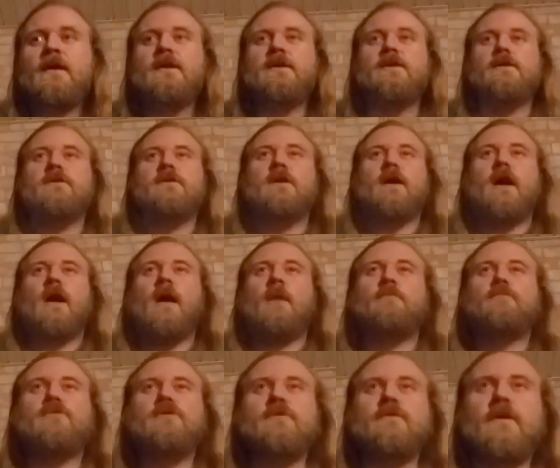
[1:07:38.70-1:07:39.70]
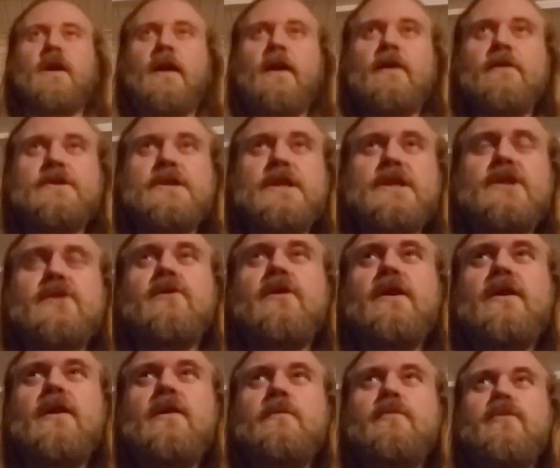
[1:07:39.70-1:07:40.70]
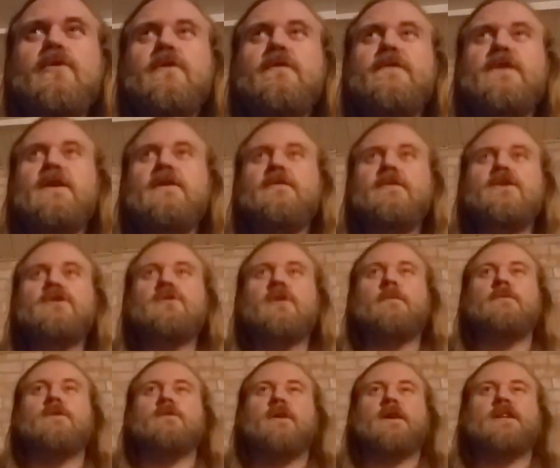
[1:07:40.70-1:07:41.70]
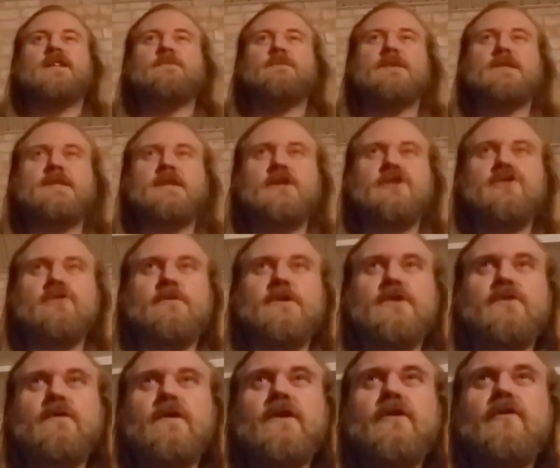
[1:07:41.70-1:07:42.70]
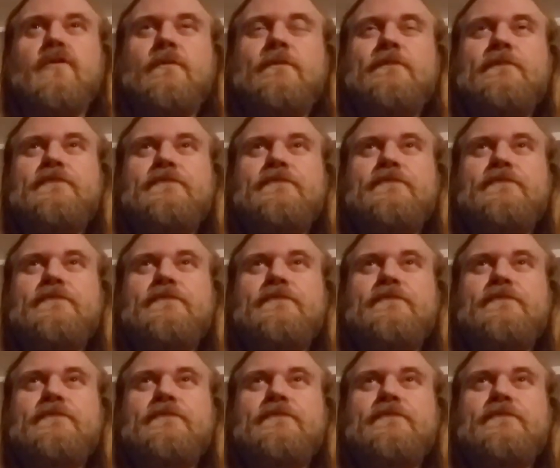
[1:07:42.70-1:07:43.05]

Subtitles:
Dude, I'll prove. Here's a story that'll prove to you that Trump derangement syndrome is real.